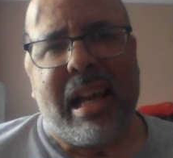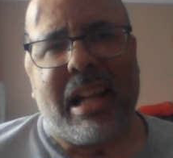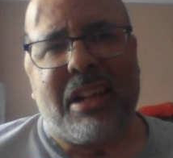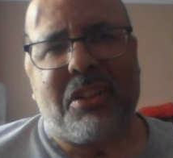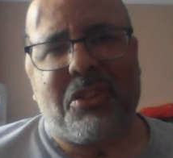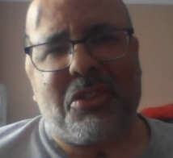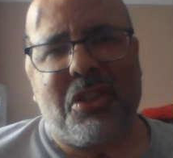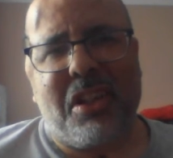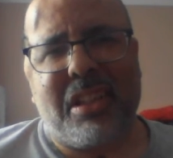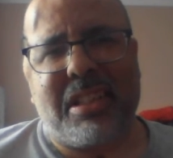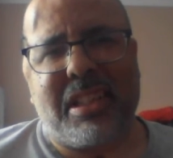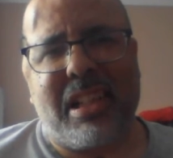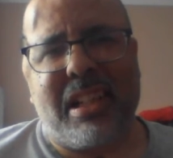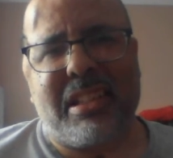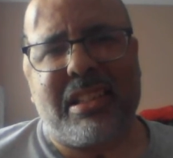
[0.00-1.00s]
And I'm trying
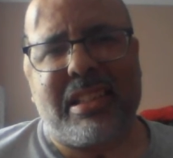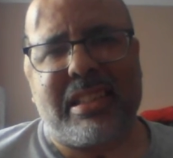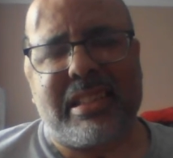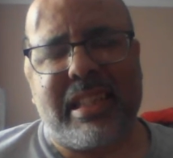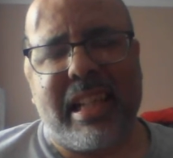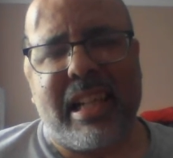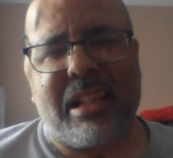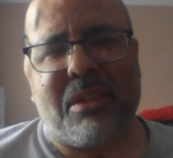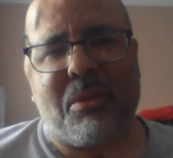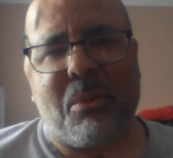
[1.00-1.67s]
to understand